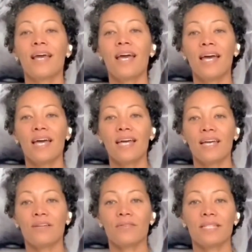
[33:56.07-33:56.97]
And
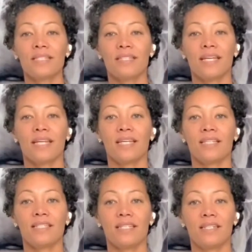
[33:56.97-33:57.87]
release the hands
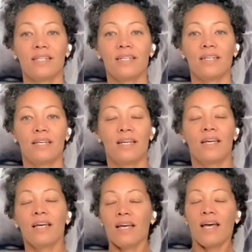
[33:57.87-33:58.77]
and
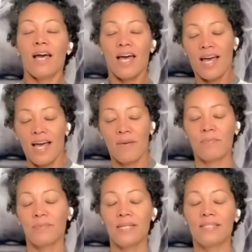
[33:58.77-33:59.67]

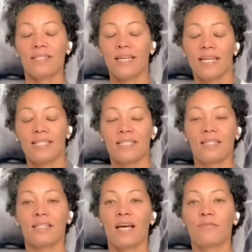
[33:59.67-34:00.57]
place the hands in the
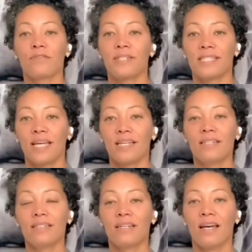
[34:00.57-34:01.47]
lap for a second.
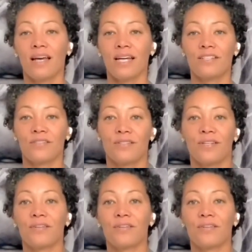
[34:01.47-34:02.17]
Eyes are closed.